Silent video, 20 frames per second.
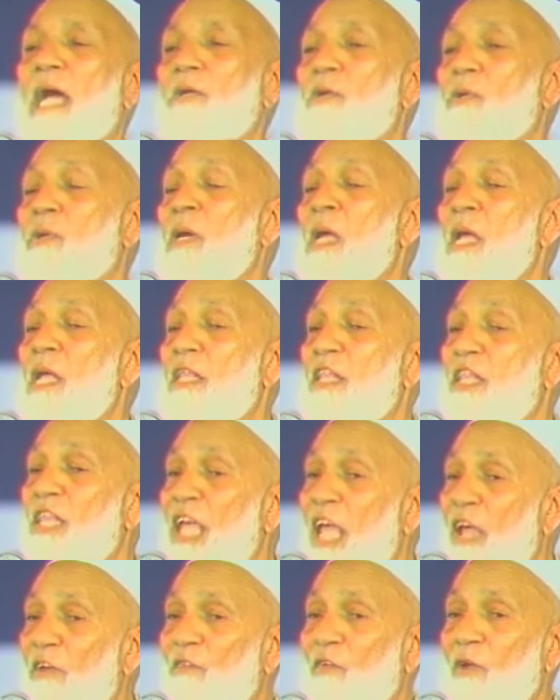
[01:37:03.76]
I don't know.
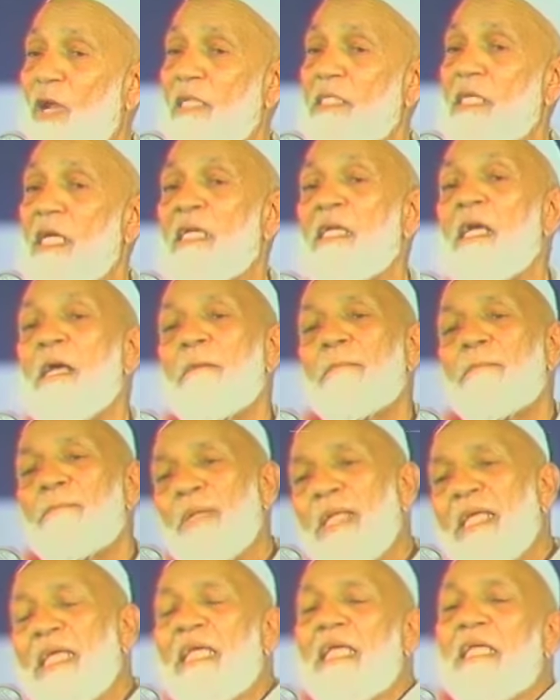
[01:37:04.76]
Therefore I said,
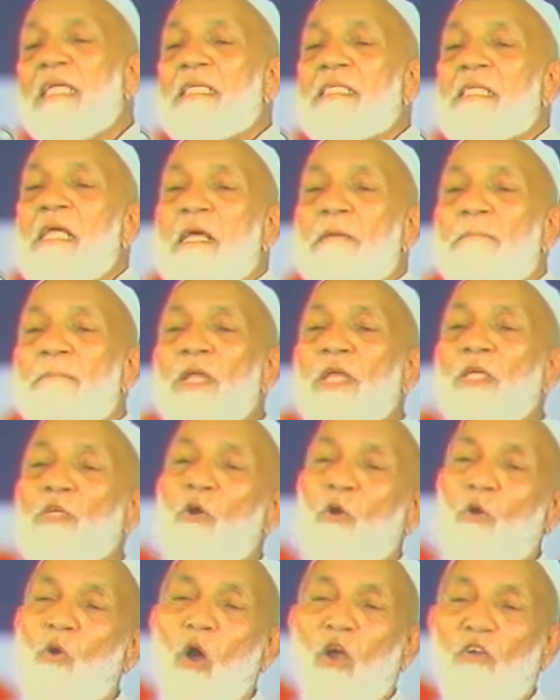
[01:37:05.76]
please bring
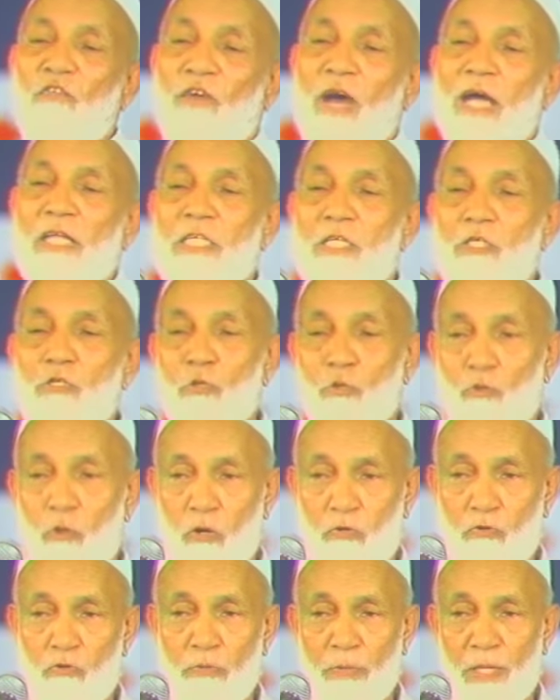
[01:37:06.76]
your godfathers to
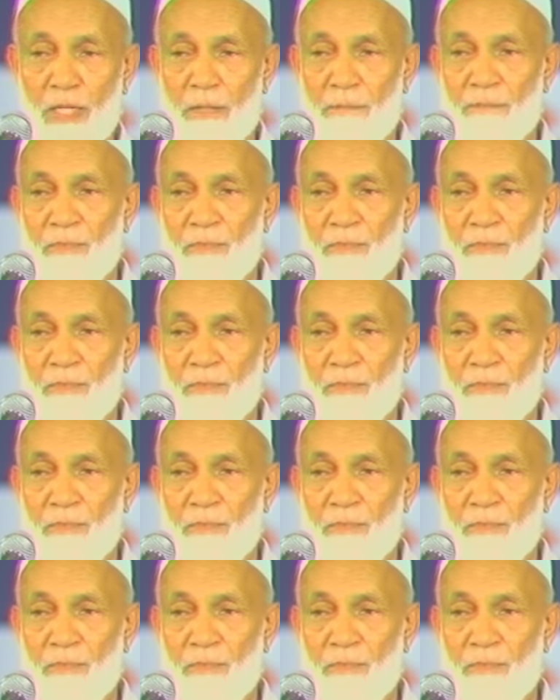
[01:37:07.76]
talk to me.